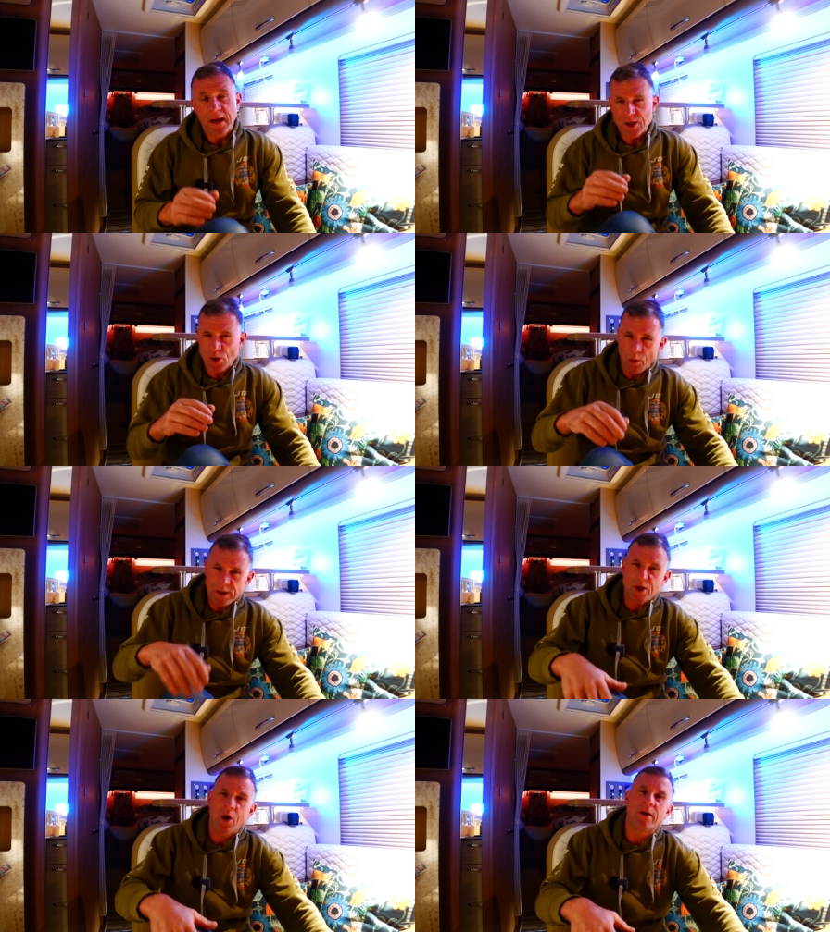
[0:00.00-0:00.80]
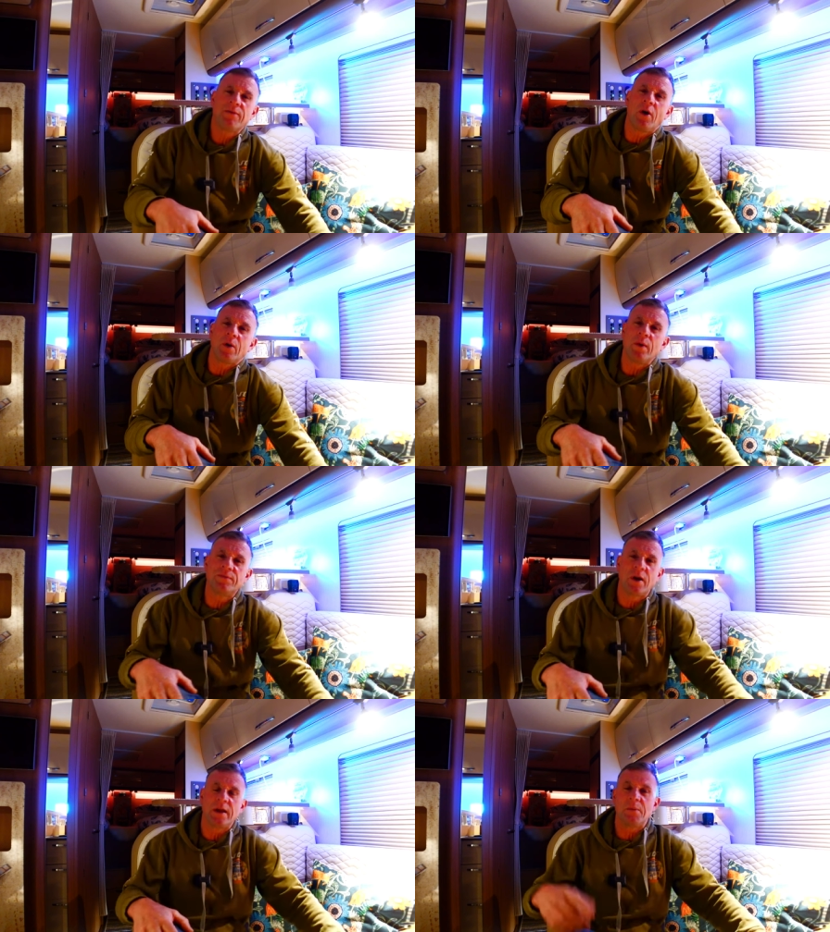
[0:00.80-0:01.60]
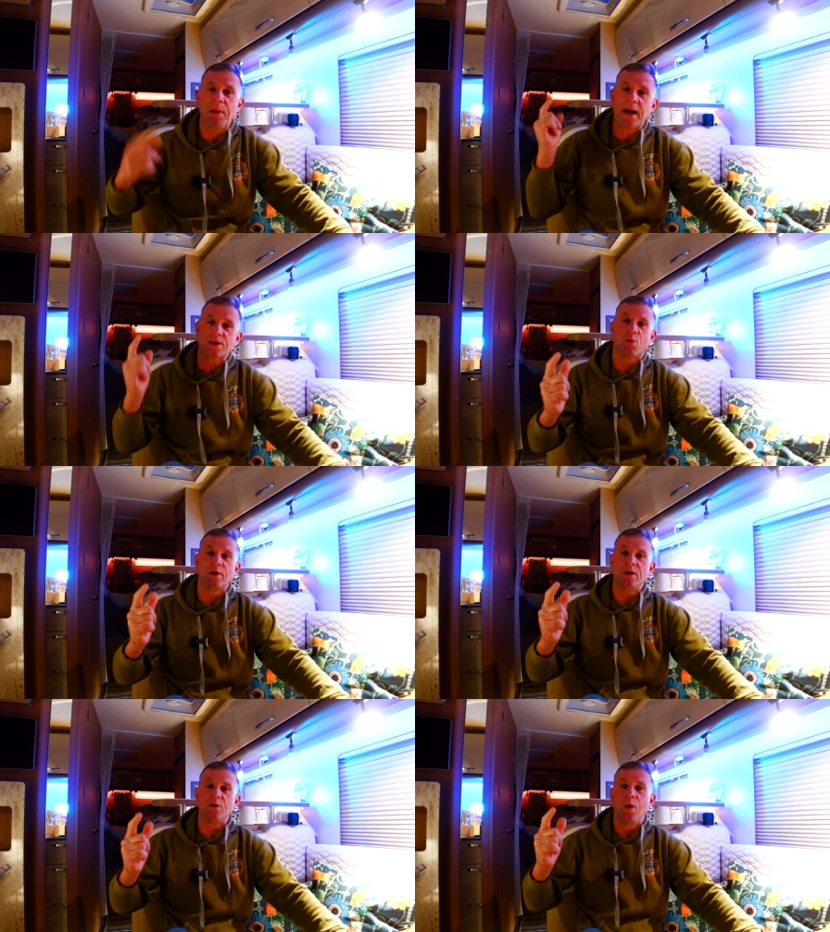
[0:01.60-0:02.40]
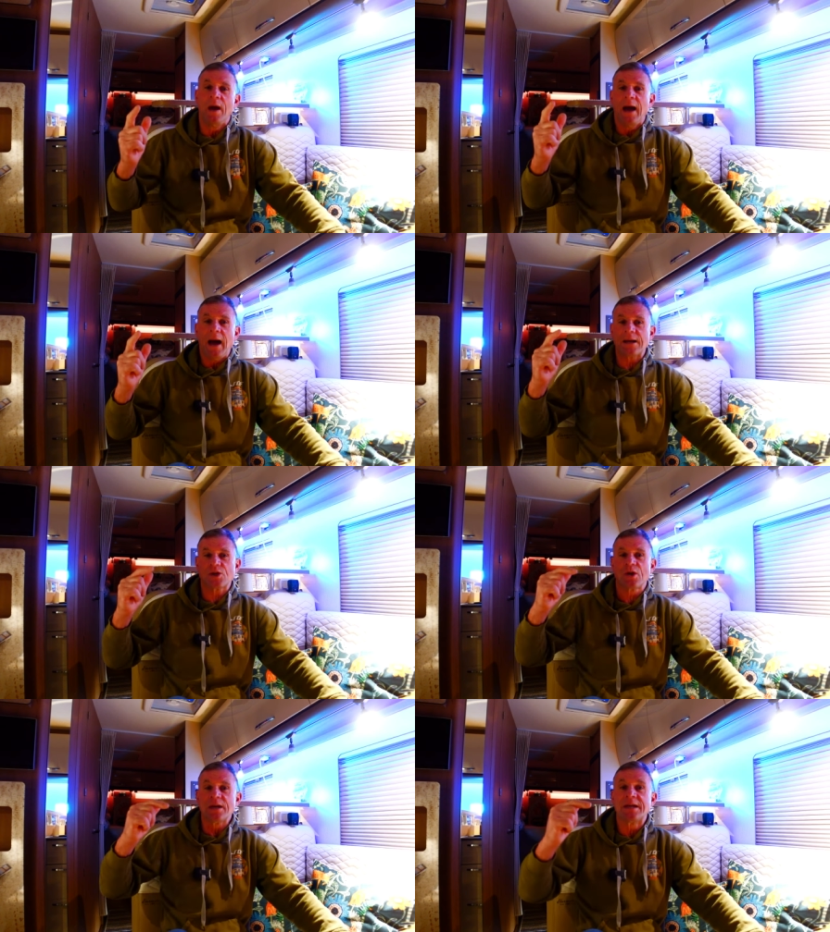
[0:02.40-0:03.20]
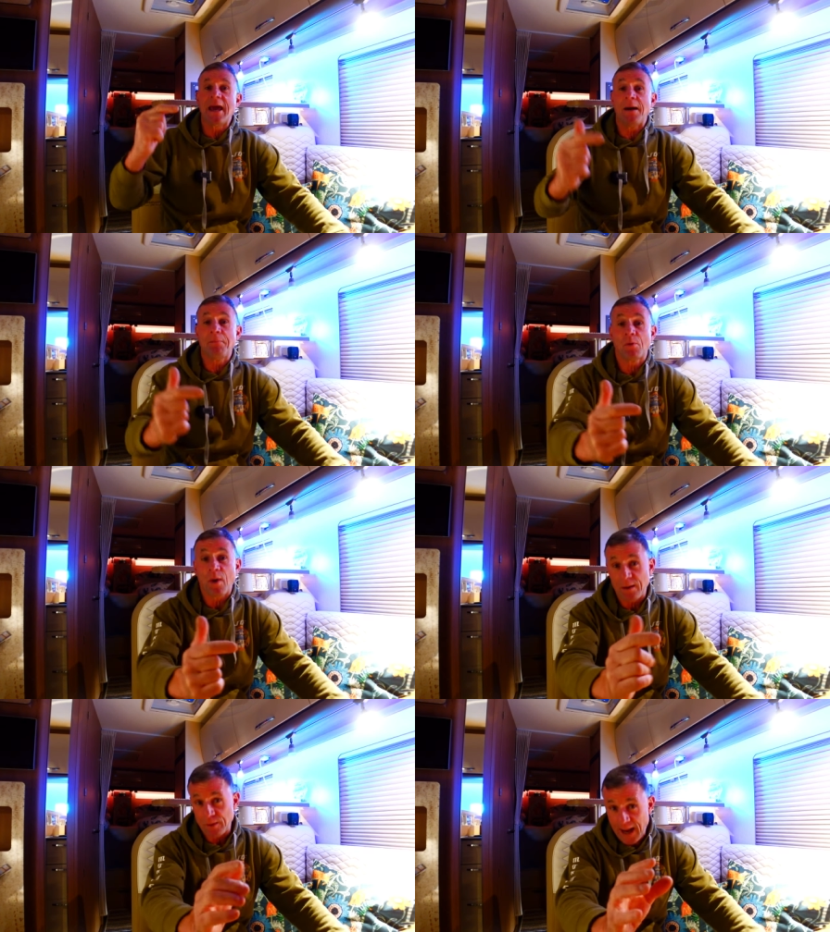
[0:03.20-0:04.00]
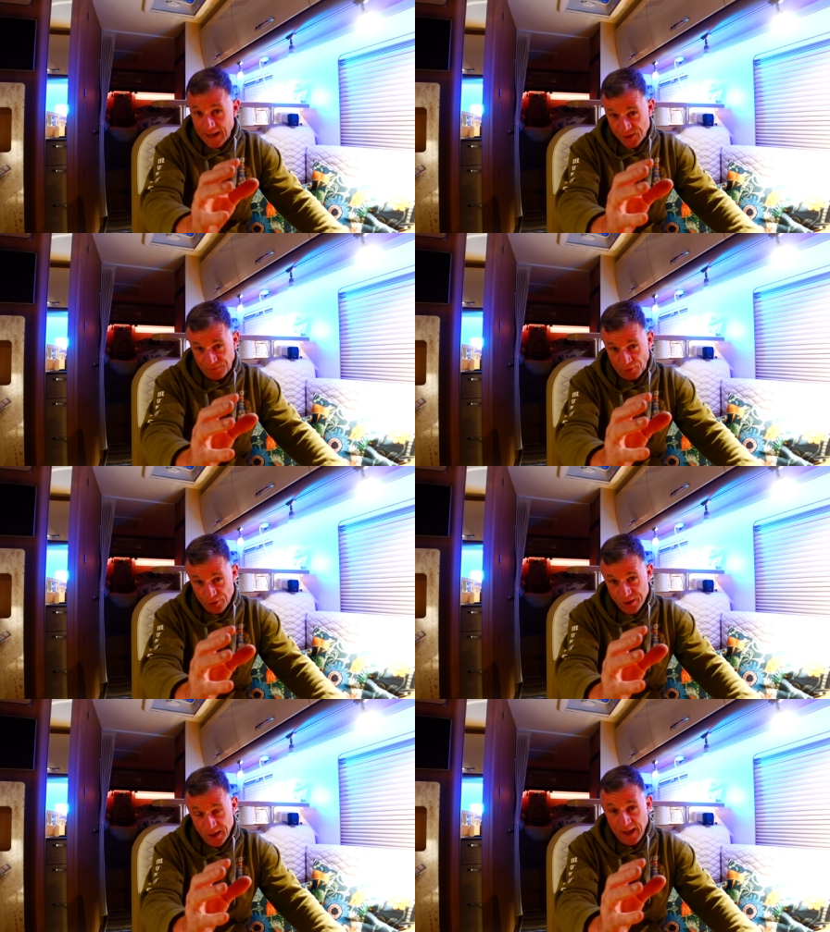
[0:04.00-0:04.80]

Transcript: It's always kind of like, we've done it in the past where you actually get up around Ashford